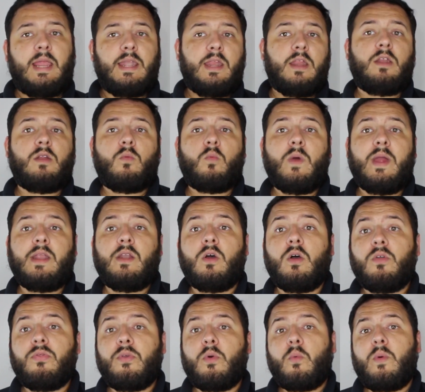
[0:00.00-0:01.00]
and it went
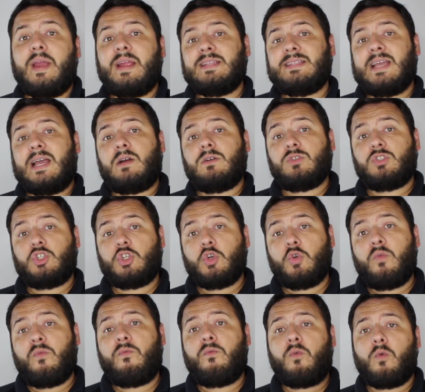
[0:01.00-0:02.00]
all the way down
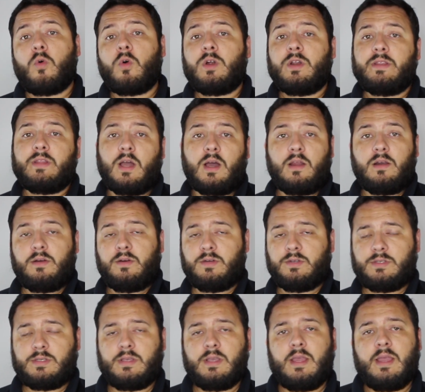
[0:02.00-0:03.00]
to
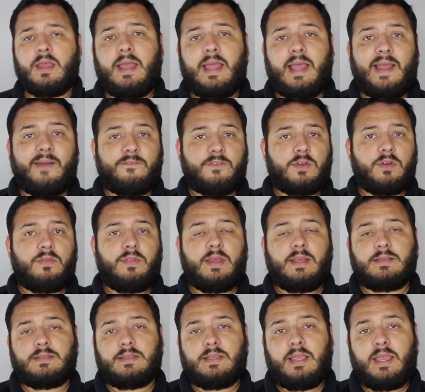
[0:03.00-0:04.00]
$4 after
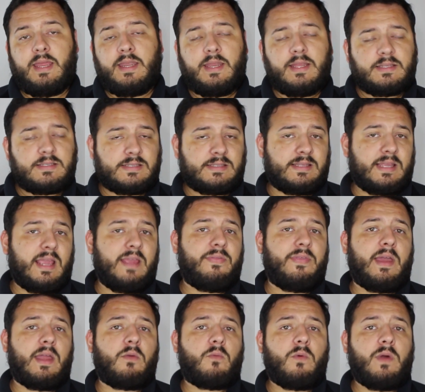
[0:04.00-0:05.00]
this, and it stayed
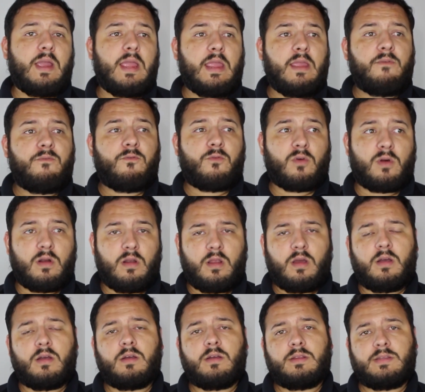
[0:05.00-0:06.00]
that way for a
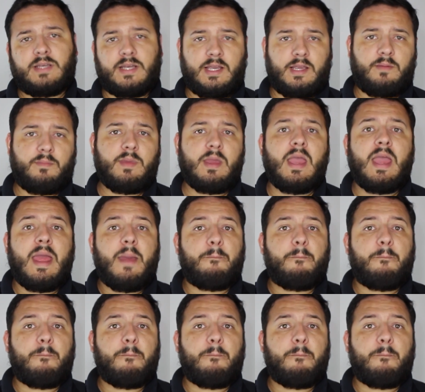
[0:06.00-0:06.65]
long time.